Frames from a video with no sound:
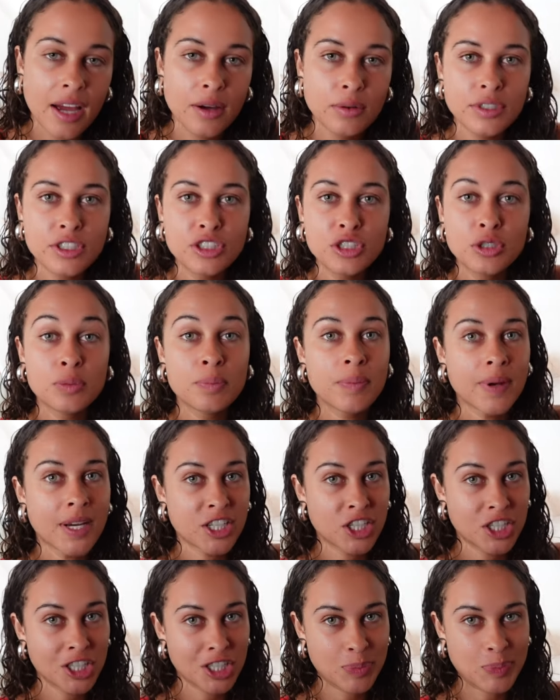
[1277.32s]
How did you and
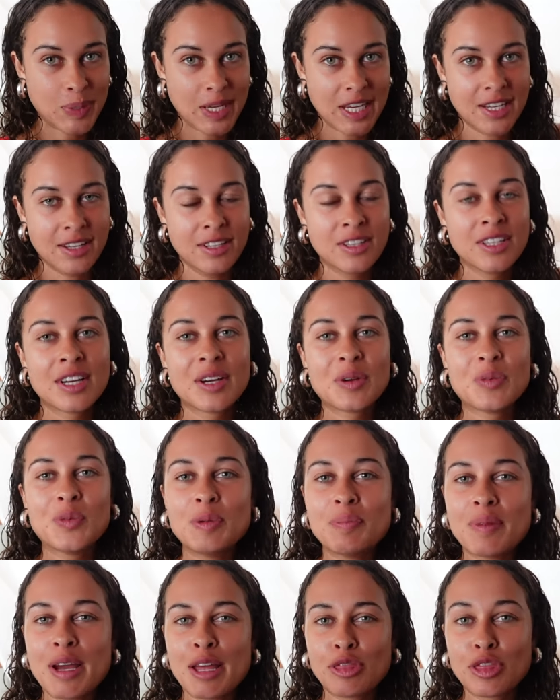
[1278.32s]
Bashir meet? We
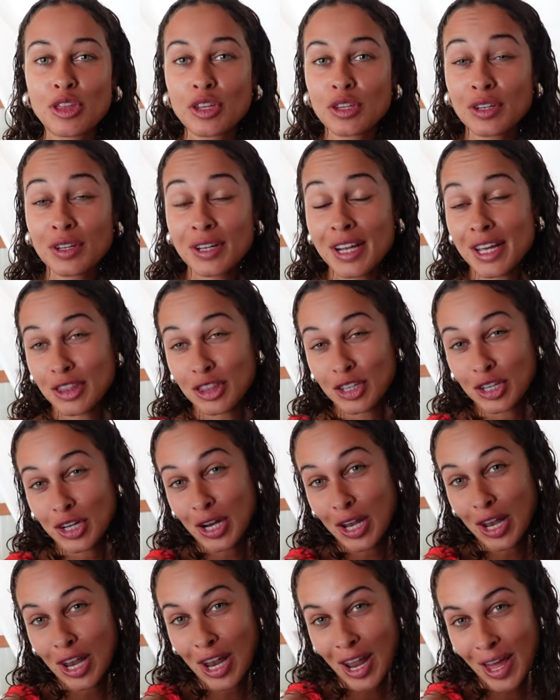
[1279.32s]
met the, at the
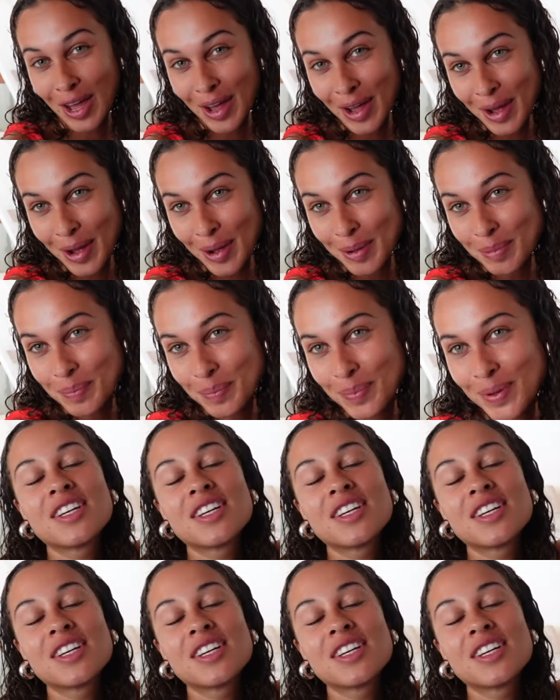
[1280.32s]
club.